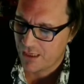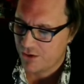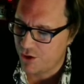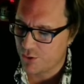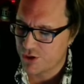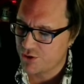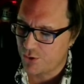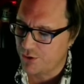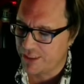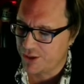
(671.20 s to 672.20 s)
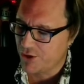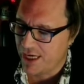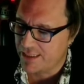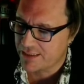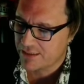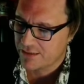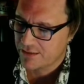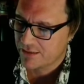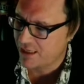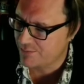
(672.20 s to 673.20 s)
No soul in grace
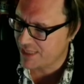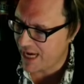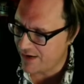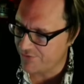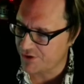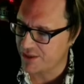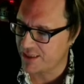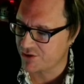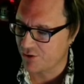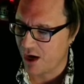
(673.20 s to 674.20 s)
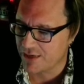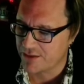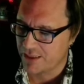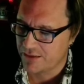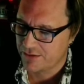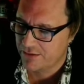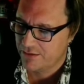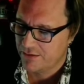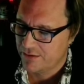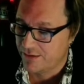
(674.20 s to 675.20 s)
comes ever to this crossing.
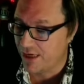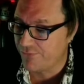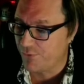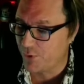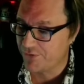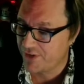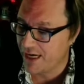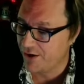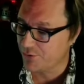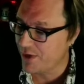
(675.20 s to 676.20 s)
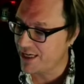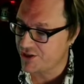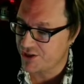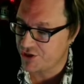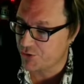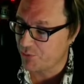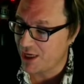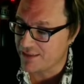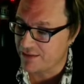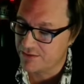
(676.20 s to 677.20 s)
Therefore, if Charon rages at your
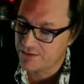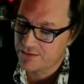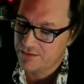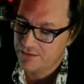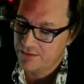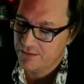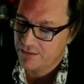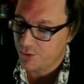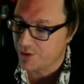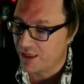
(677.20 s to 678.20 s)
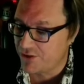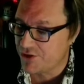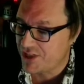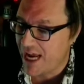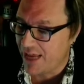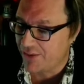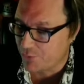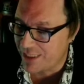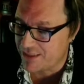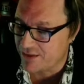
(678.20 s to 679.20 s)
presence, you will understand the
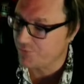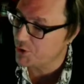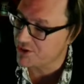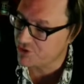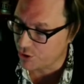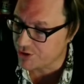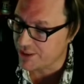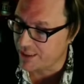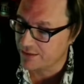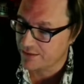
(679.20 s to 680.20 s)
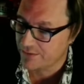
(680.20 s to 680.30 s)
reason for his cursing.